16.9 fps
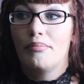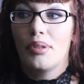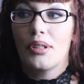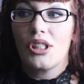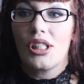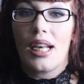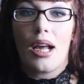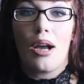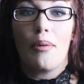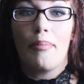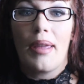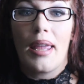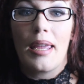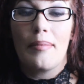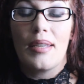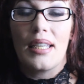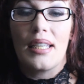pushing out
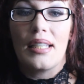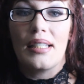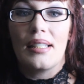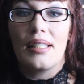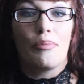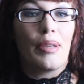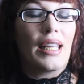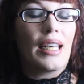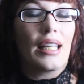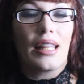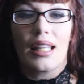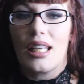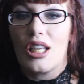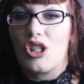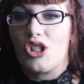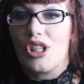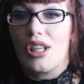babies, being in the
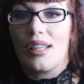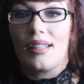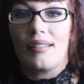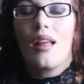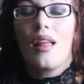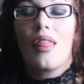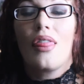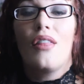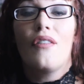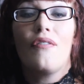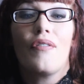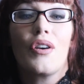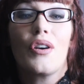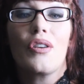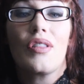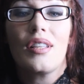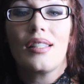kitchen, the
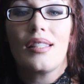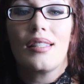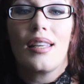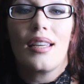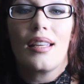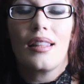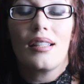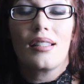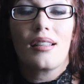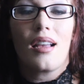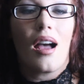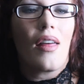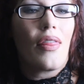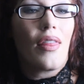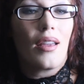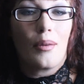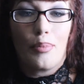furthest thing this
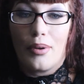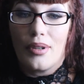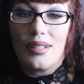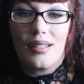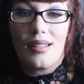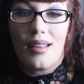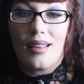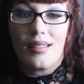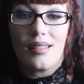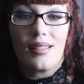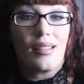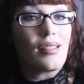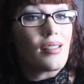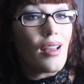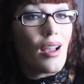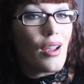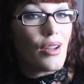gothic princess
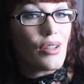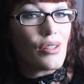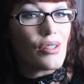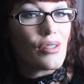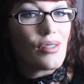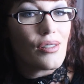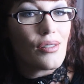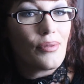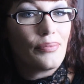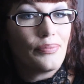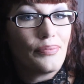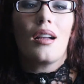desires.